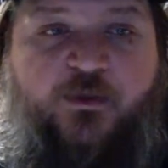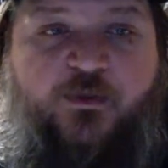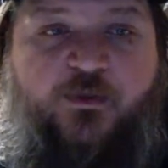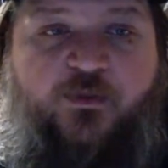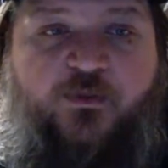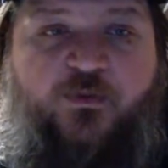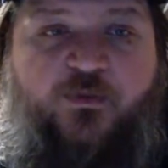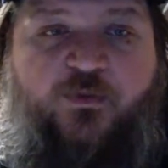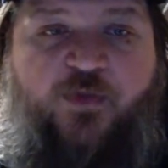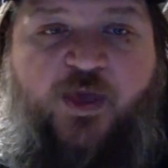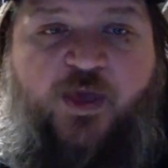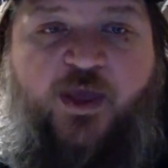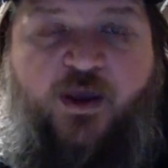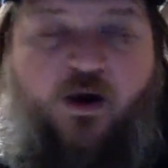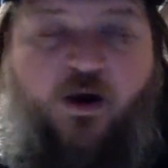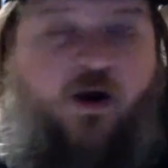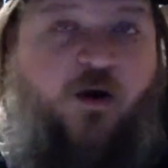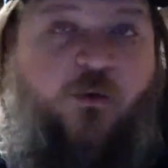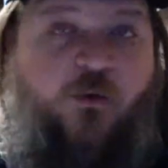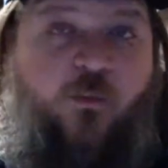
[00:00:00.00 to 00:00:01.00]
they
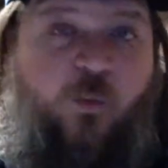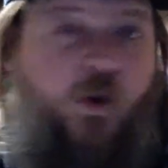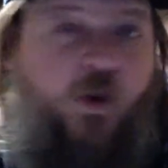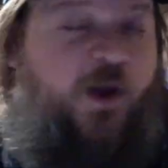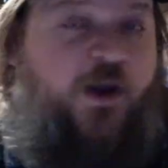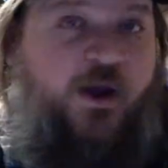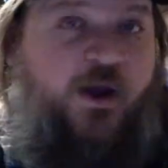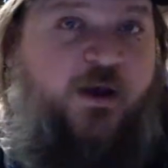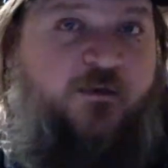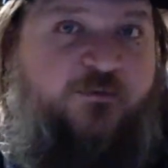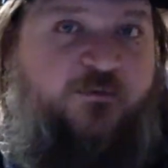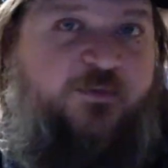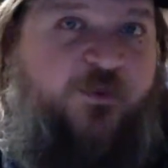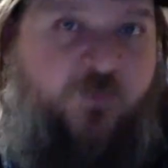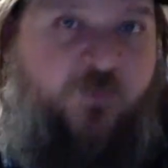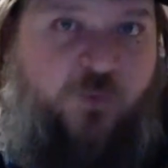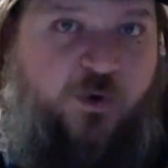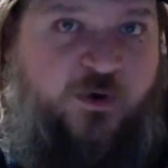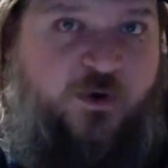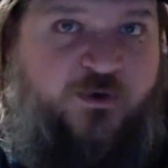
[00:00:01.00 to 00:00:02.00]
are one of the
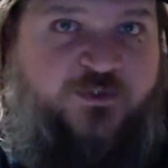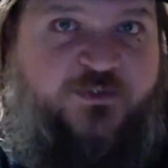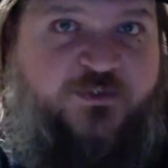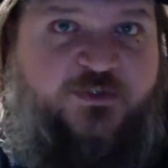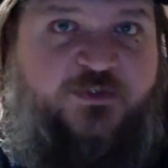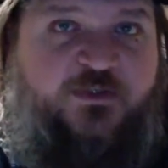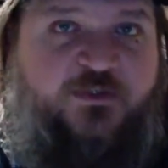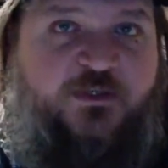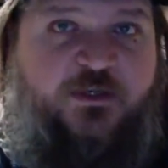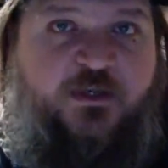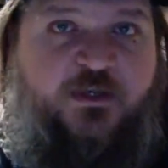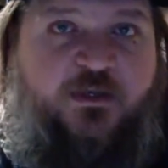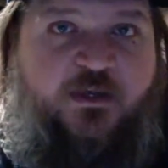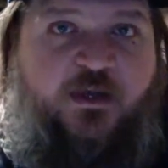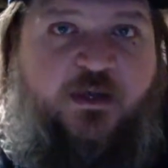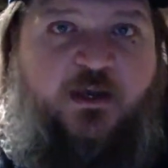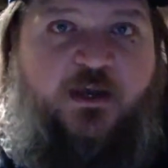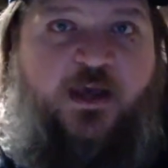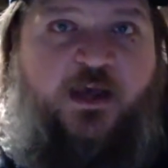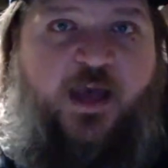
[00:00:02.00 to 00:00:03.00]
worst
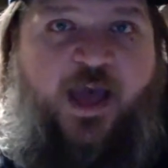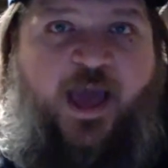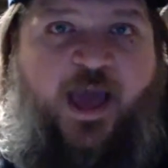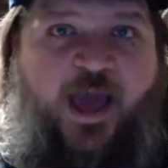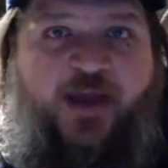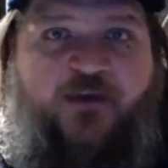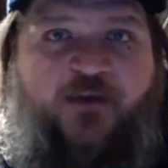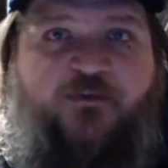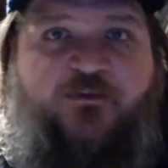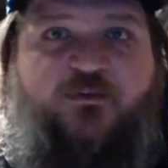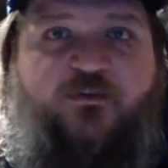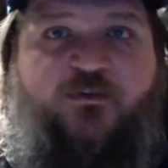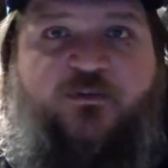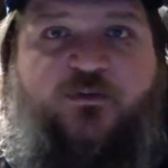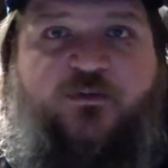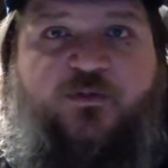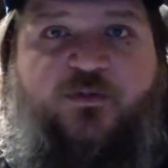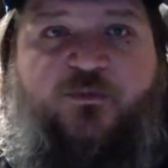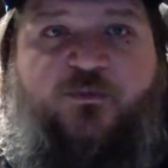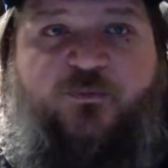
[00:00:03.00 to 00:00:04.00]
at
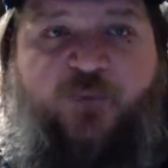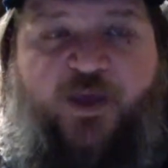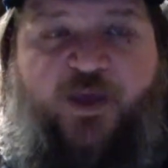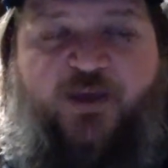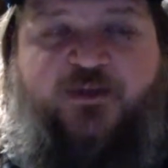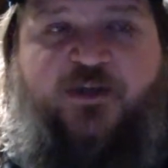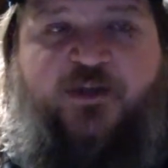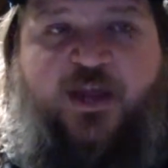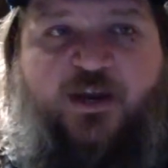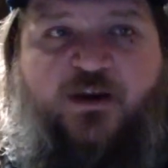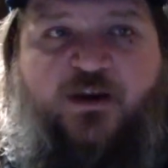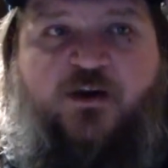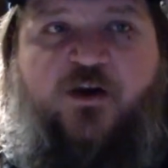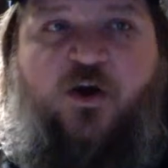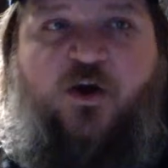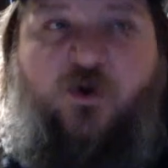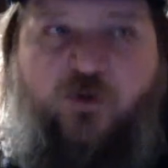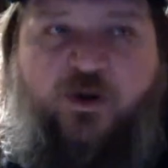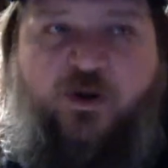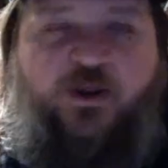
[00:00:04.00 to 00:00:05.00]

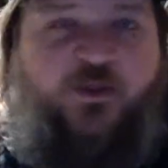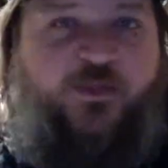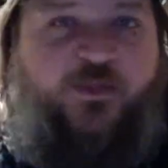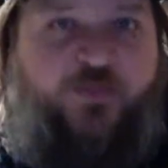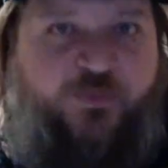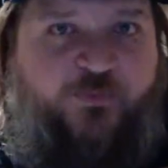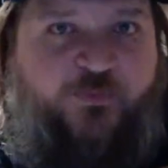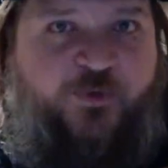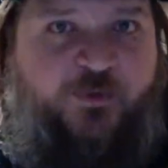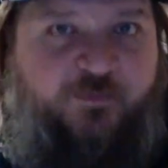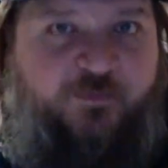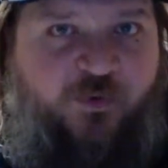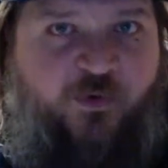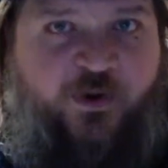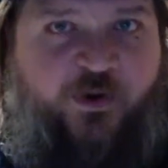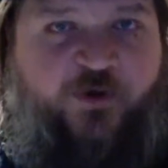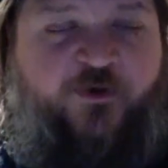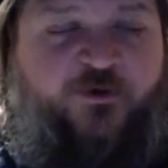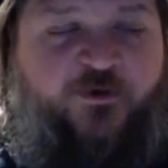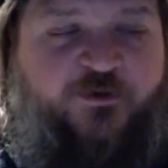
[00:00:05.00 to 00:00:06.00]
guarding
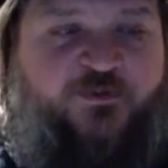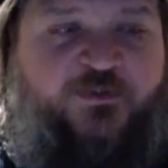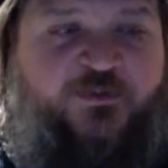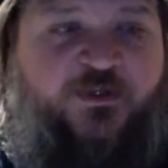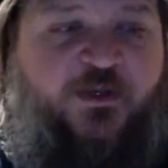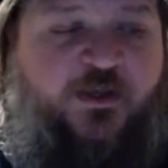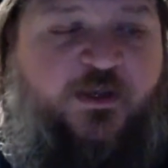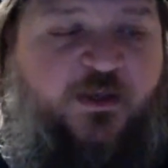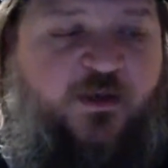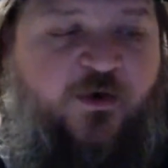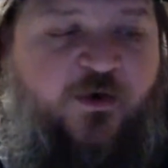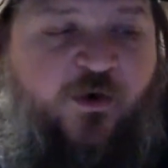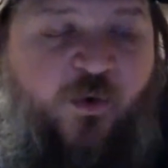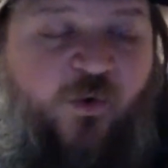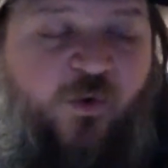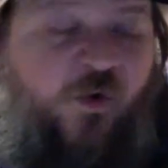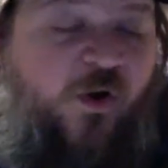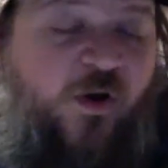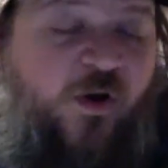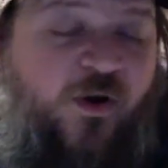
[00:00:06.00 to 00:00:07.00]
3-pointers.
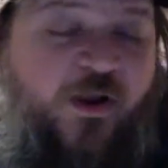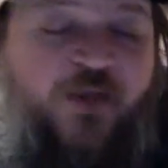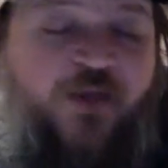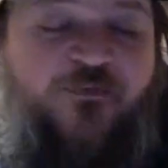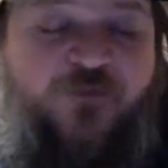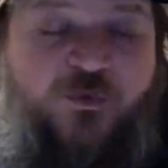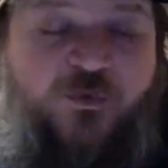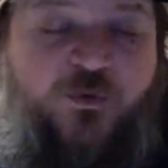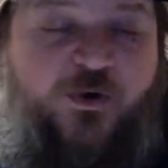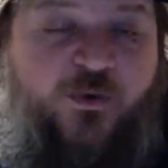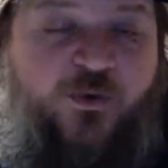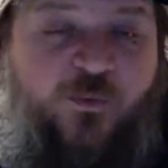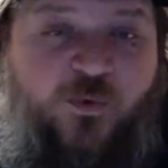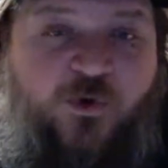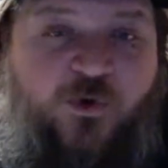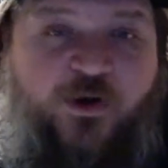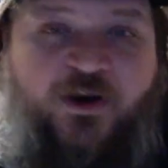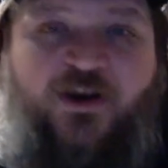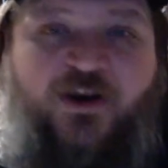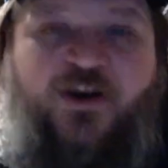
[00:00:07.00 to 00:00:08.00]
Or if you want to
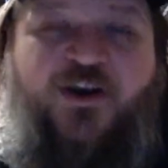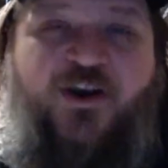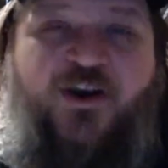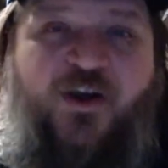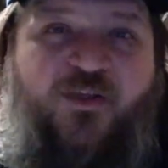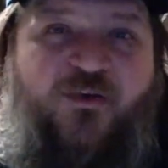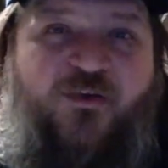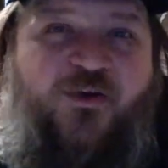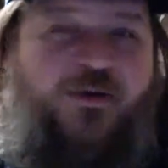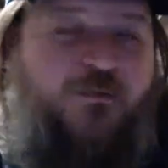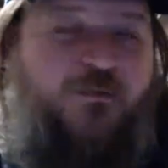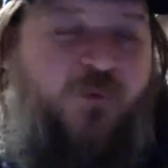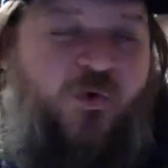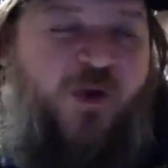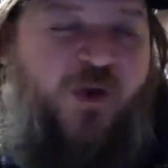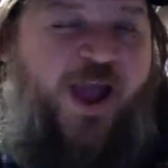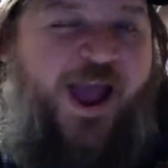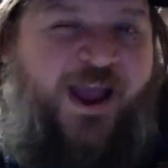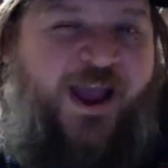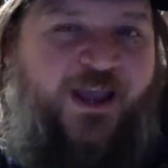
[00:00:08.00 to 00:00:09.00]
word it another and
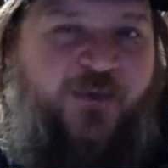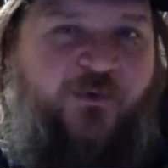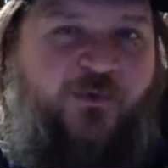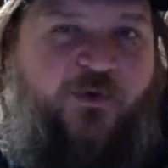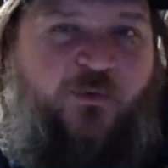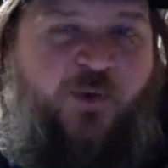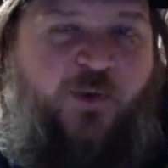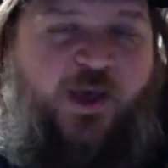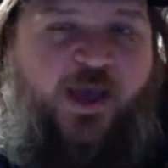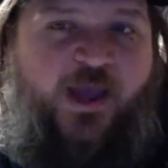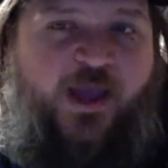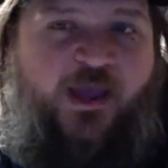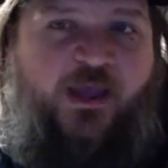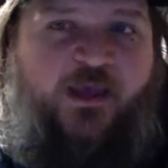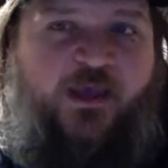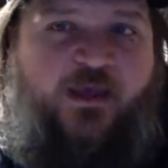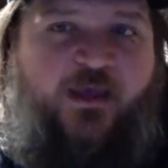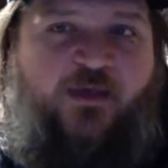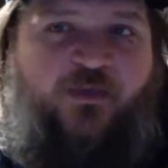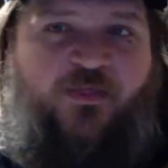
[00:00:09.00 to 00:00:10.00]
more accurate way,
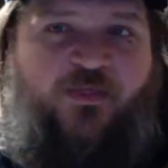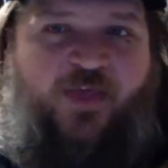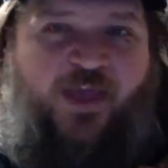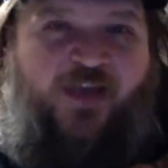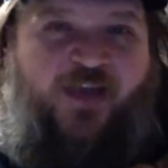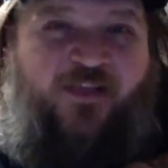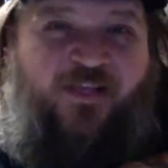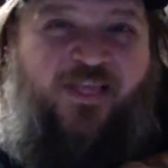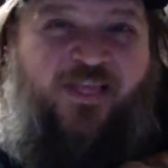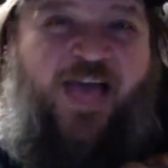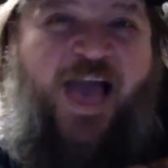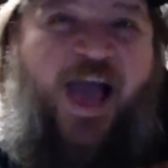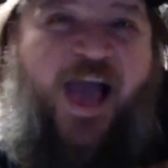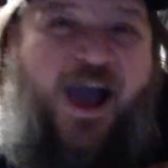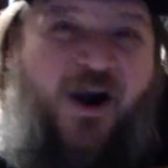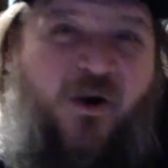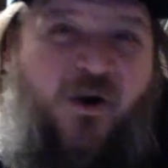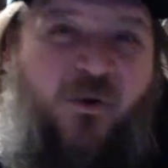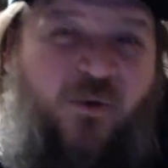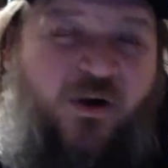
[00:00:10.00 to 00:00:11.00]
they
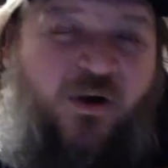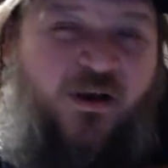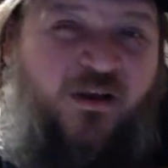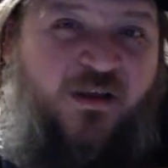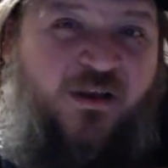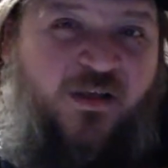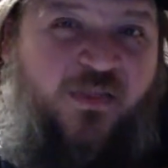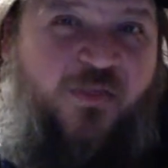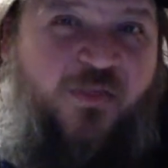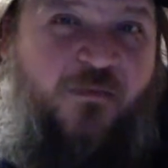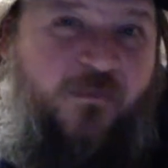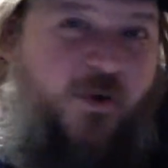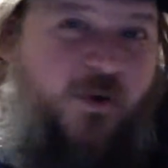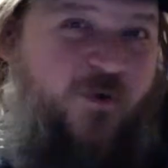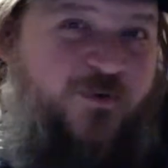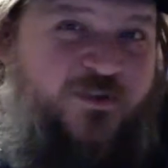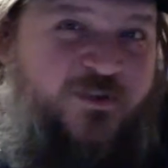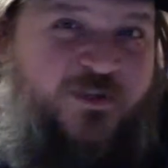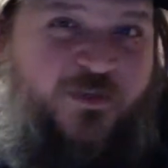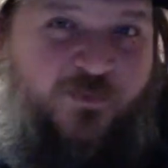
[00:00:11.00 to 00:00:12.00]
allow the
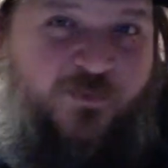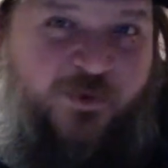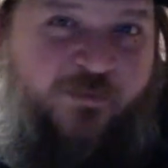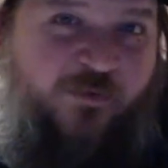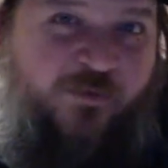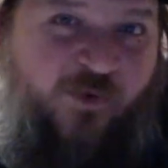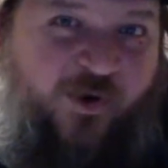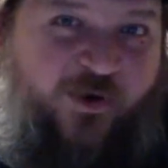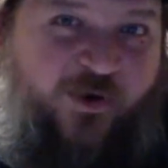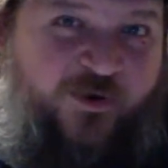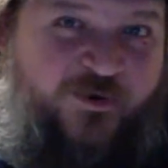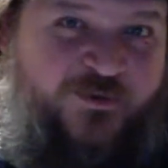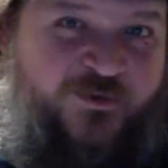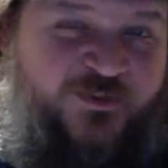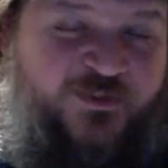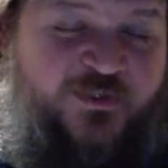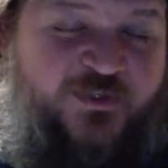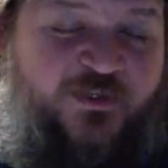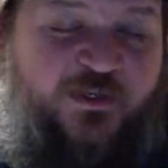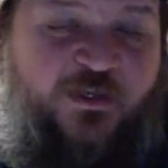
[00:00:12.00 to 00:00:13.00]
most
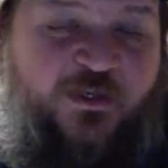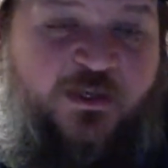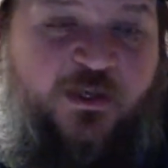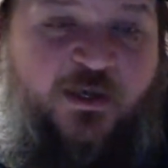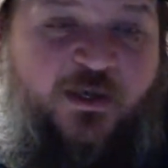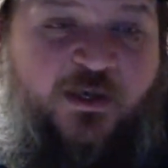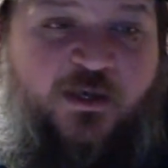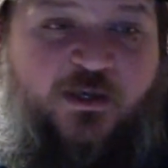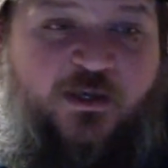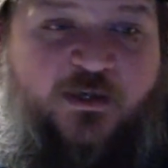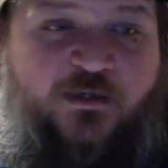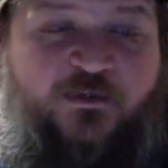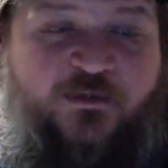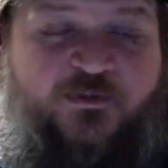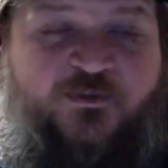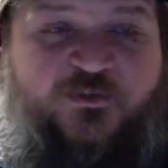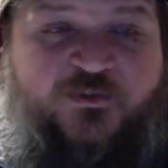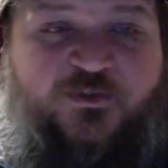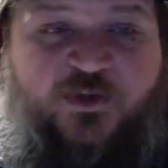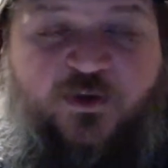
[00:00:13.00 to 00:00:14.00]
3-pointers.
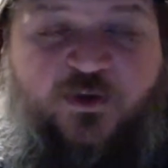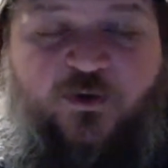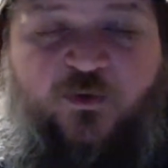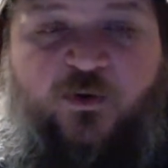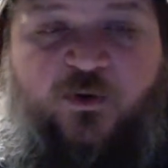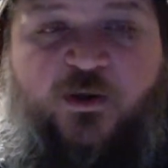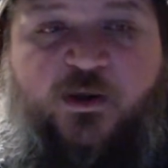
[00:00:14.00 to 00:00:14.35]
So